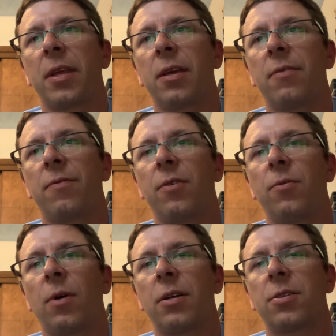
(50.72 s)
If
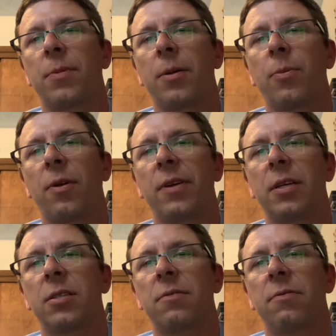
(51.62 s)
you watched my
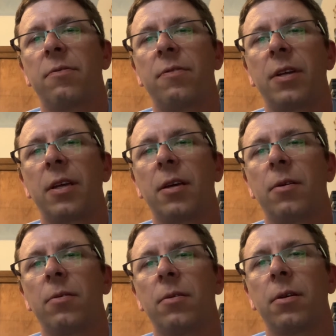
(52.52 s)
previous
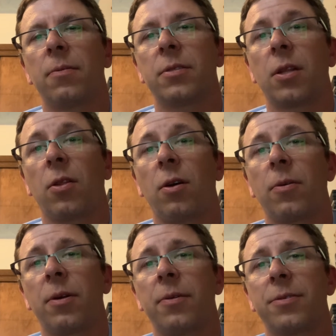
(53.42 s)
video, it was a
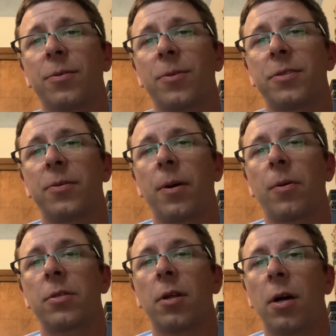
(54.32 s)
long one. It was almost 2
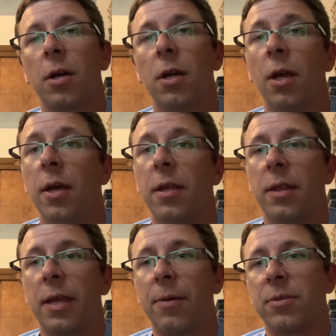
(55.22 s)
hours long.
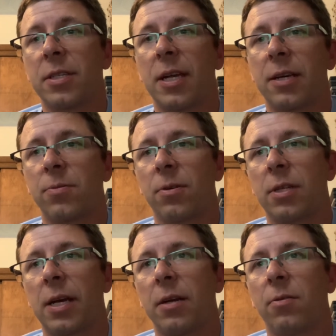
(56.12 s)
That was an actual
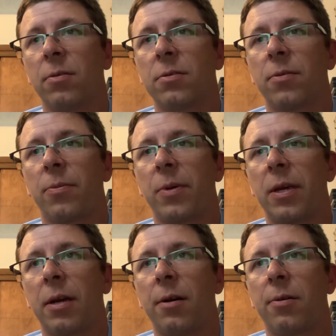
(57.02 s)
9 holes with
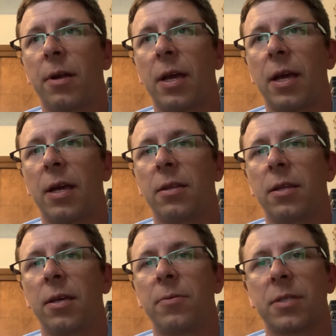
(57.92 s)
me out at
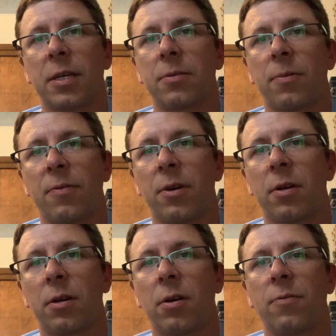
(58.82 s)
the Wisconsin River
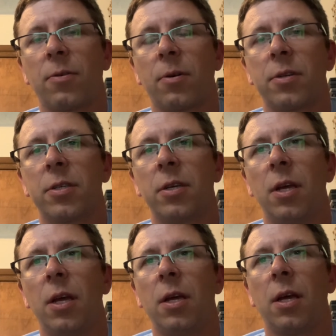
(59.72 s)
golf course.
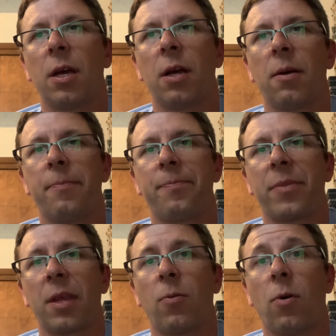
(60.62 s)

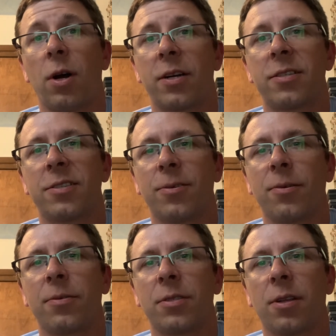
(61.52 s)
Walked, so
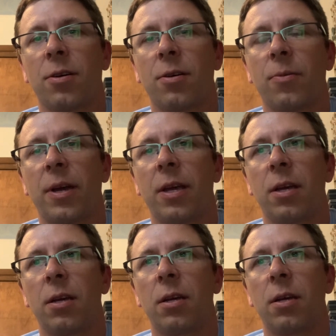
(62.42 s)
it was a long way,
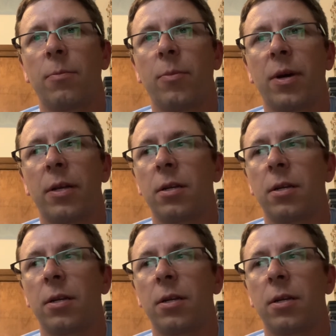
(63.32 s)
but